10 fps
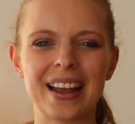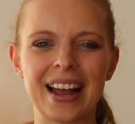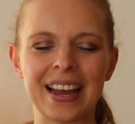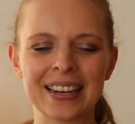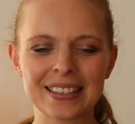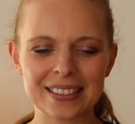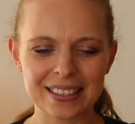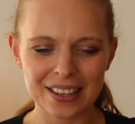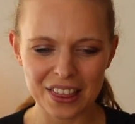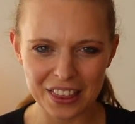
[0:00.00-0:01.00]
And
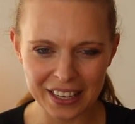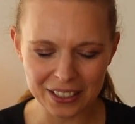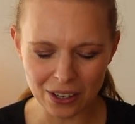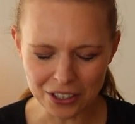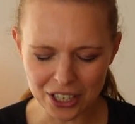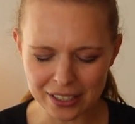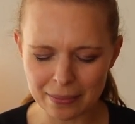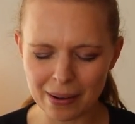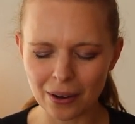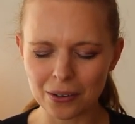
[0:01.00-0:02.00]
think not just
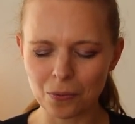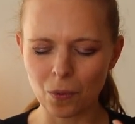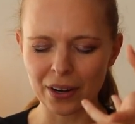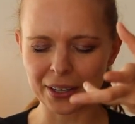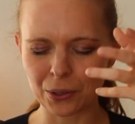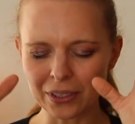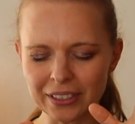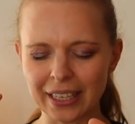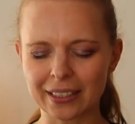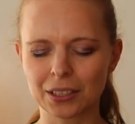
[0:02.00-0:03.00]
about what are your
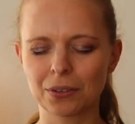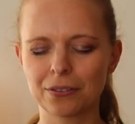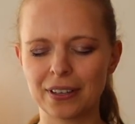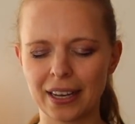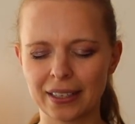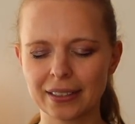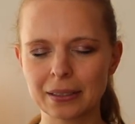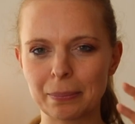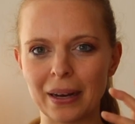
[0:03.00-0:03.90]
standards for fairness,